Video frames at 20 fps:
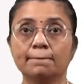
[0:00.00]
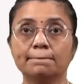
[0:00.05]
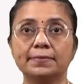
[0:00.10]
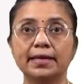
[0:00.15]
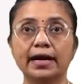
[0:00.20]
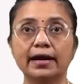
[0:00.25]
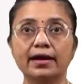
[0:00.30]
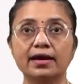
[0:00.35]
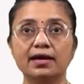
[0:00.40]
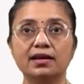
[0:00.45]

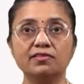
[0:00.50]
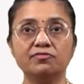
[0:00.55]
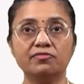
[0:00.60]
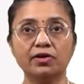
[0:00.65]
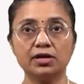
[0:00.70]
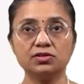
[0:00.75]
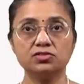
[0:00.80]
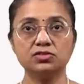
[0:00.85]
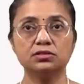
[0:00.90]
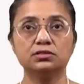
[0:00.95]
The array
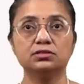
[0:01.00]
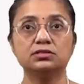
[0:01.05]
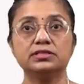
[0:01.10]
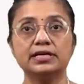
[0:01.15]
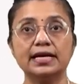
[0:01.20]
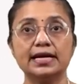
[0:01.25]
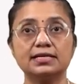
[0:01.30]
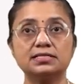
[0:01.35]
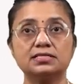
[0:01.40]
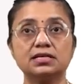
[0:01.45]
function
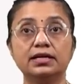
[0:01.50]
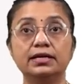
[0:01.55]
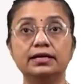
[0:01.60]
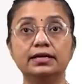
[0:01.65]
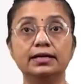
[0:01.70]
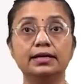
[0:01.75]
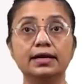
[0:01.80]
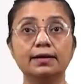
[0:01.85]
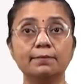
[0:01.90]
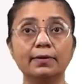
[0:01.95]
takes a
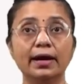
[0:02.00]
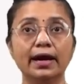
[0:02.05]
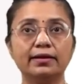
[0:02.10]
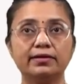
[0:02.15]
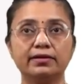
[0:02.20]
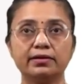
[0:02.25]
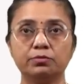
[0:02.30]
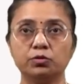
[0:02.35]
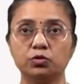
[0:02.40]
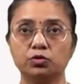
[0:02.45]
dim
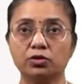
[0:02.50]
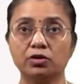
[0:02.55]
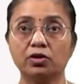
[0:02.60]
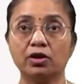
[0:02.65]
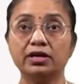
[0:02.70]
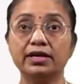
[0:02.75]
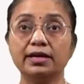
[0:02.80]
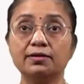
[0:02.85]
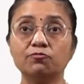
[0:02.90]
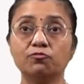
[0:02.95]
attribute,
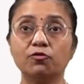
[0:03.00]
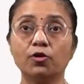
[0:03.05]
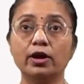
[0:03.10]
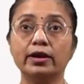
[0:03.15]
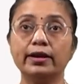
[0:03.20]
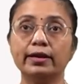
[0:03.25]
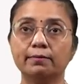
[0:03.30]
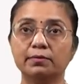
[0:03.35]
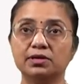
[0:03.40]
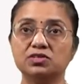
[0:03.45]
dim for
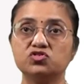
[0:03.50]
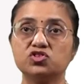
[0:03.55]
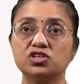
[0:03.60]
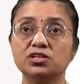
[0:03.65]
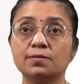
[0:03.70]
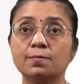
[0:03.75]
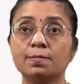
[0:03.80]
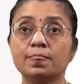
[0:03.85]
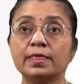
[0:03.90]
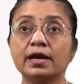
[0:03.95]

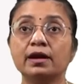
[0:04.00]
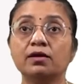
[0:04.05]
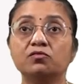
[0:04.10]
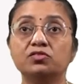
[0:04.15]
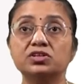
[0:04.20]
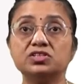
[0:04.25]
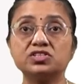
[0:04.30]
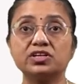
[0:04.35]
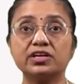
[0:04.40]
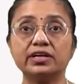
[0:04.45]
dimension,
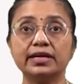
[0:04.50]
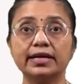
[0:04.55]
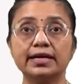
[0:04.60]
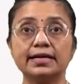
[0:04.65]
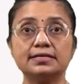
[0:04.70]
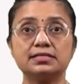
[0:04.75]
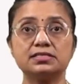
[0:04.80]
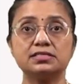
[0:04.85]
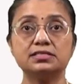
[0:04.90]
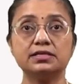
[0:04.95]
which
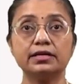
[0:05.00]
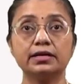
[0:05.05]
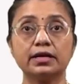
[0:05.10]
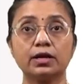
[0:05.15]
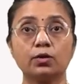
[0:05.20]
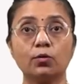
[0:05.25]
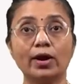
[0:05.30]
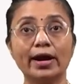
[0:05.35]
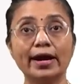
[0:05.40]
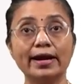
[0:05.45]
creates the
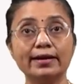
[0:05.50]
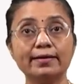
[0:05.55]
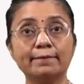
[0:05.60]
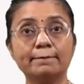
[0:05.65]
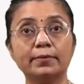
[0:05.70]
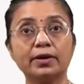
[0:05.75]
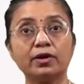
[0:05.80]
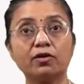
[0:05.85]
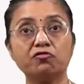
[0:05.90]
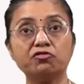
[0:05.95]
required
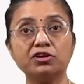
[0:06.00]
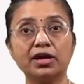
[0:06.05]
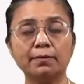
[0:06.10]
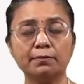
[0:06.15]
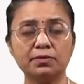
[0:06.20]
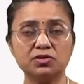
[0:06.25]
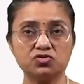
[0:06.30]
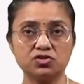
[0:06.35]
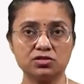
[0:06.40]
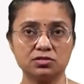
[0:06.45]
number of
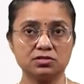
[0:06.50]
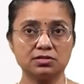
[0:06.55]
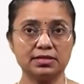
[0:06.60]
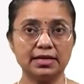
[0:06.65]
dimensions.